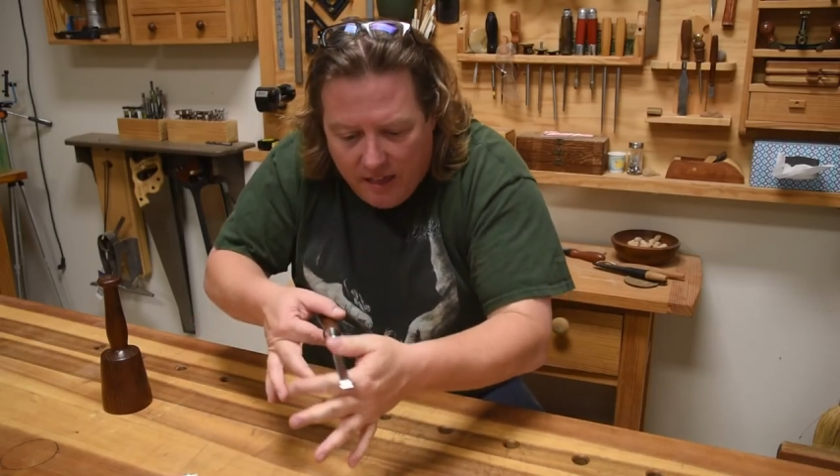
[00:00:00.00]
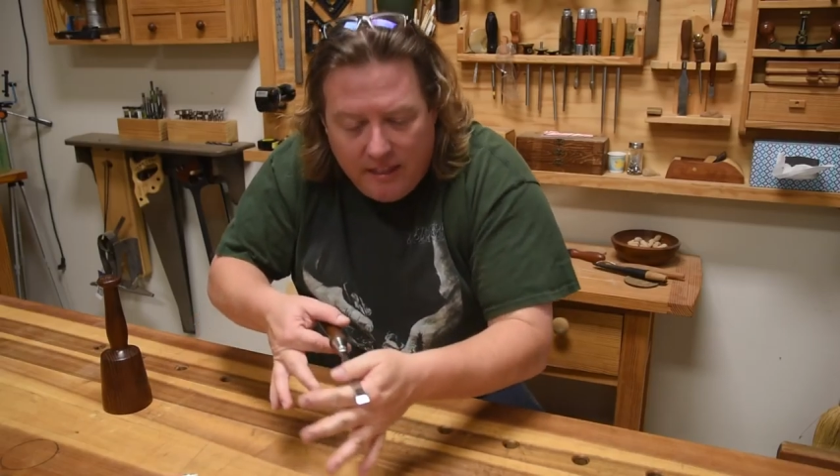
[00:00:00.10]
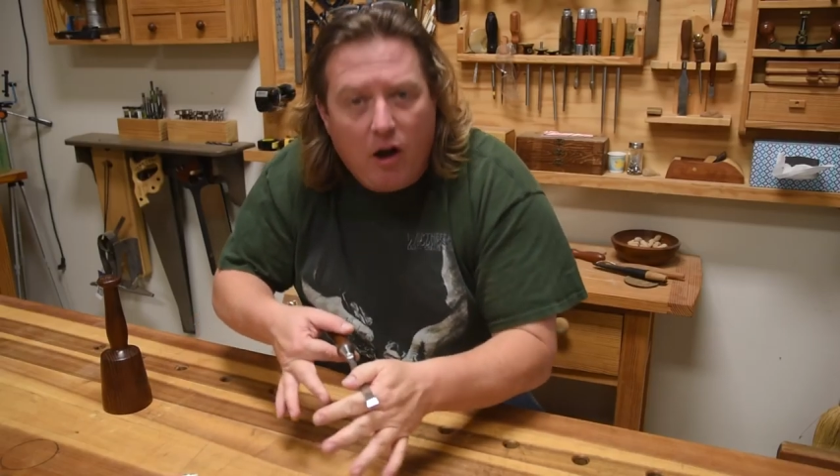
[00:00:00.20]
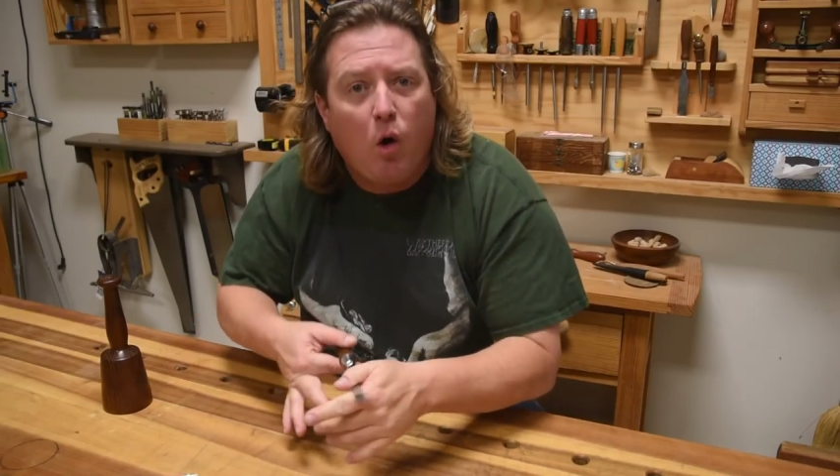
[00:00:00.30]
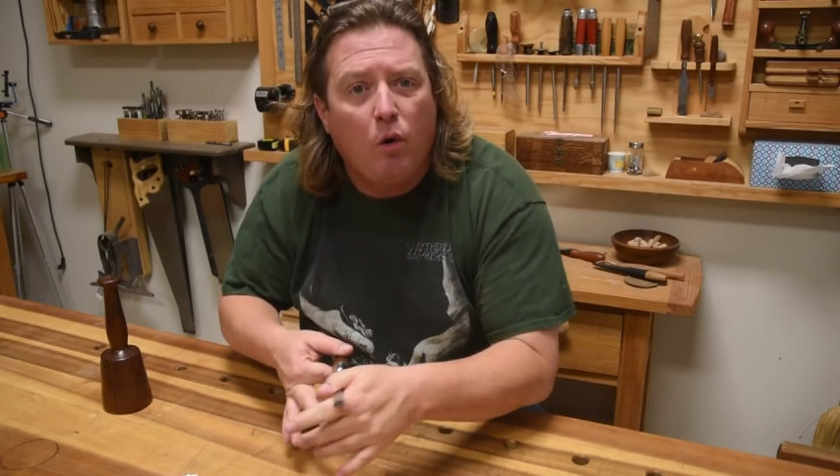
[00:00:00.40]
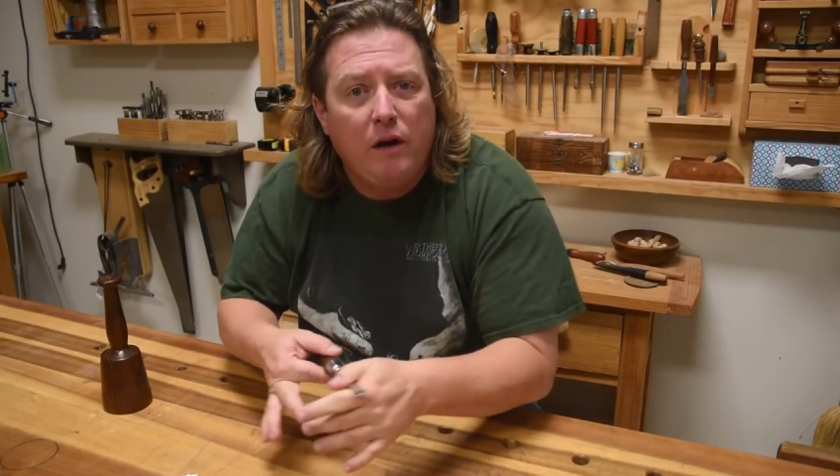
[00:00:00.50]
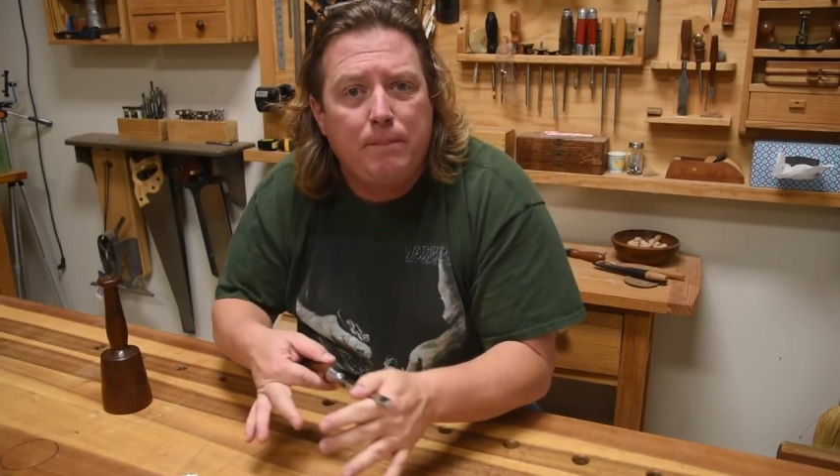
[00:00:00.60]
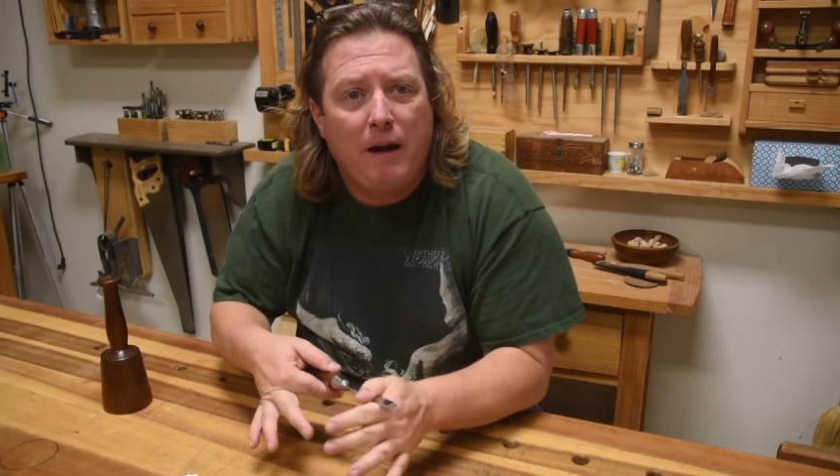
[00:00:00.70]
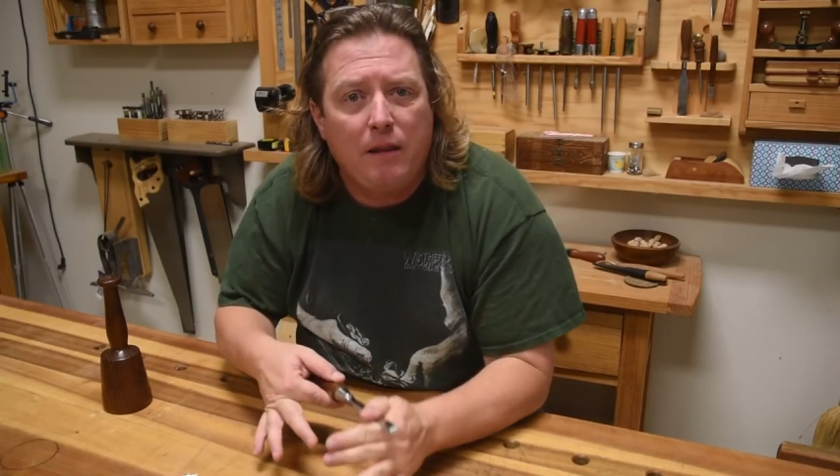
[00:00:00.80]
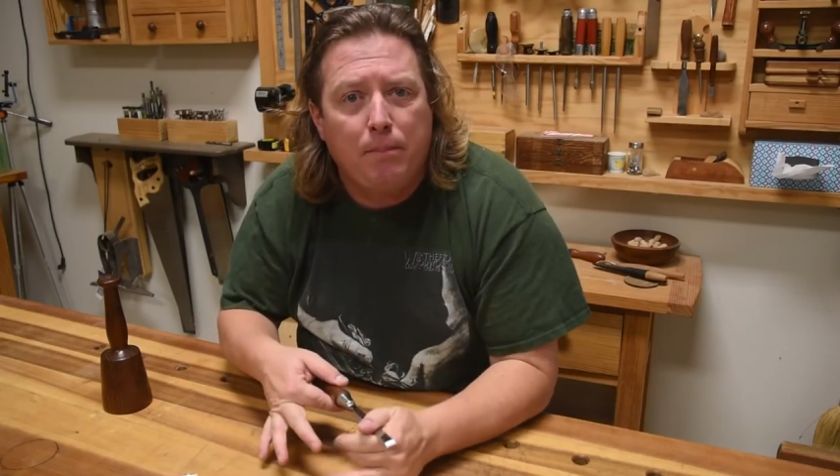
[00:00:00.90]
They hold
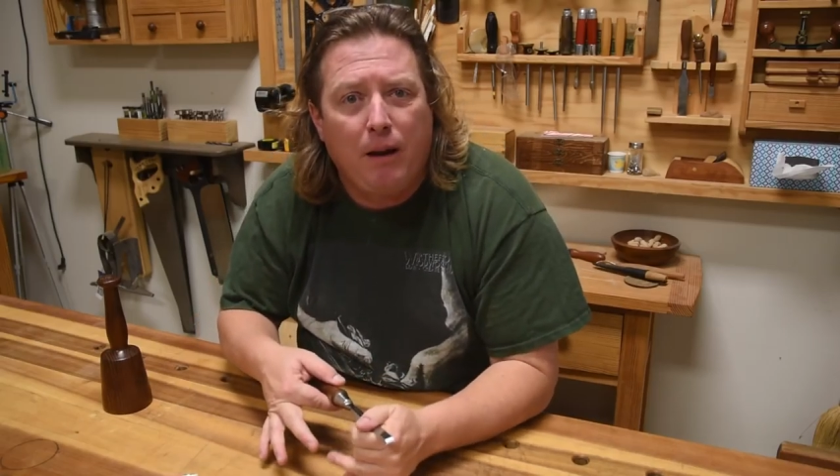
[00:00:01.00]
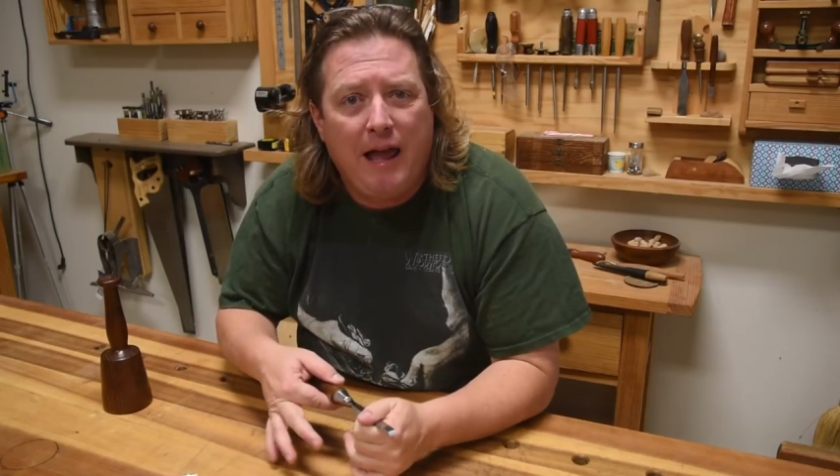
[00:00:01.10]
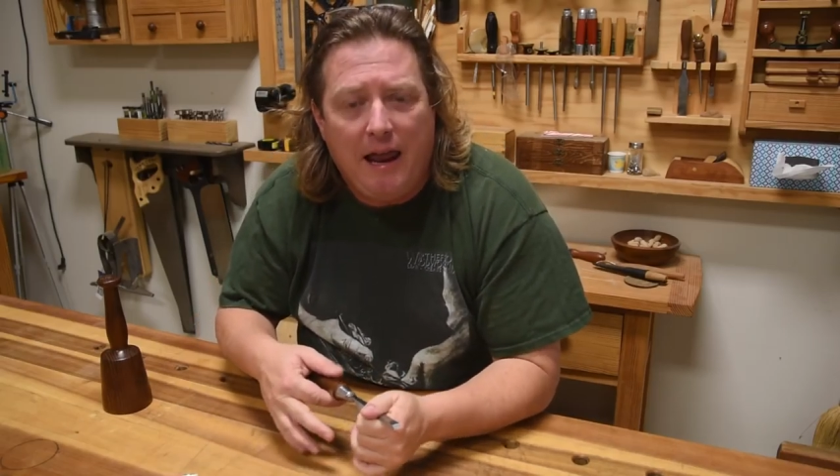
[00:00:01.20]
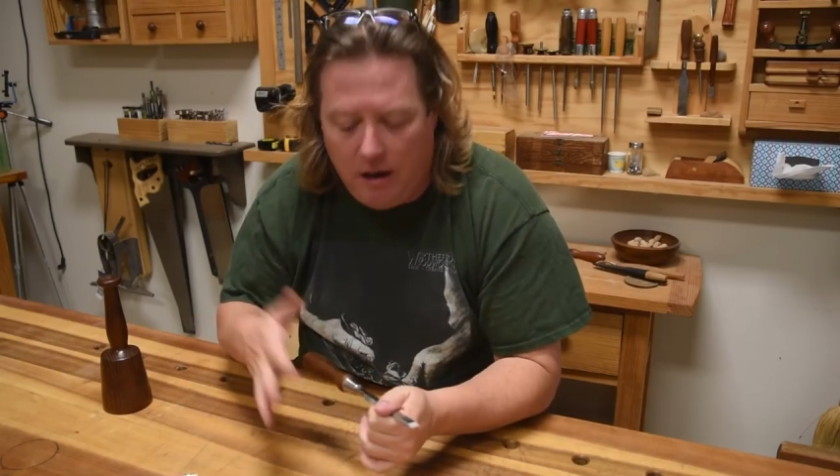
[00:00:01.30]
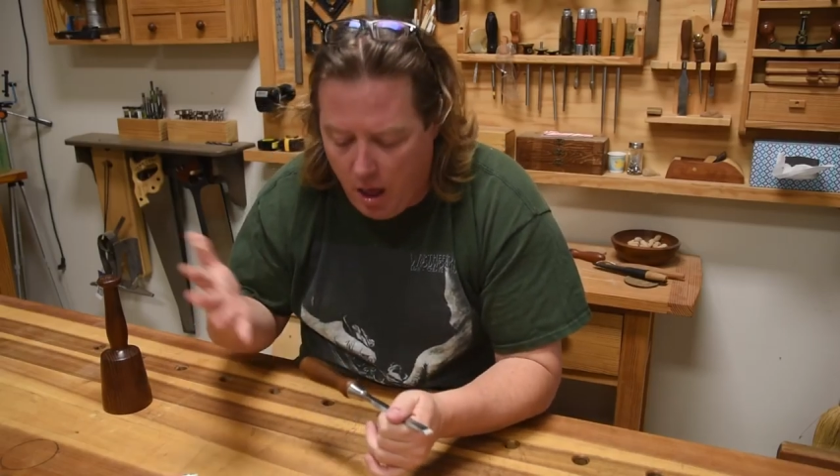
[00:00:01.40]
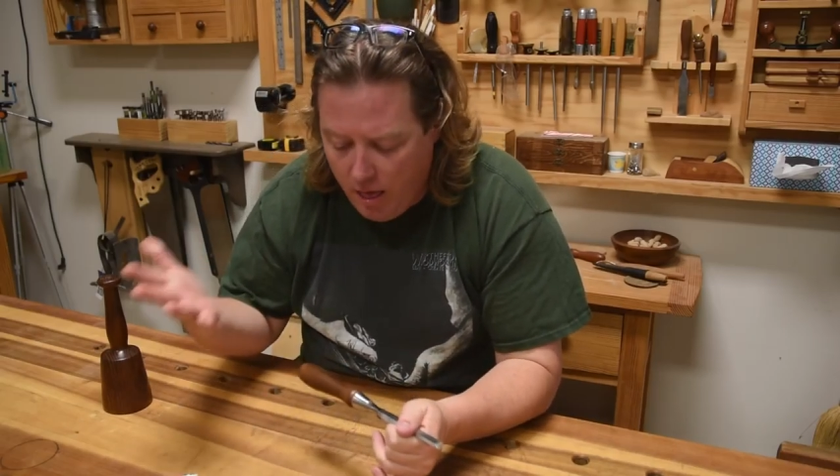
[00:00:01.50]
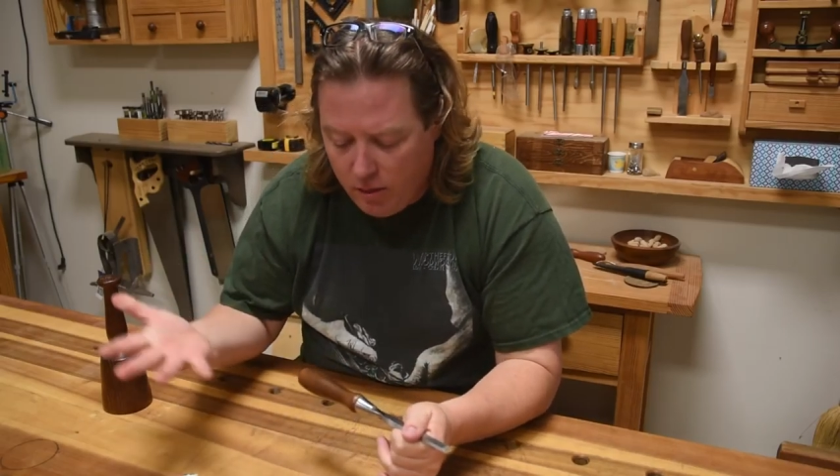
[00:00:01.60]
it by the blade.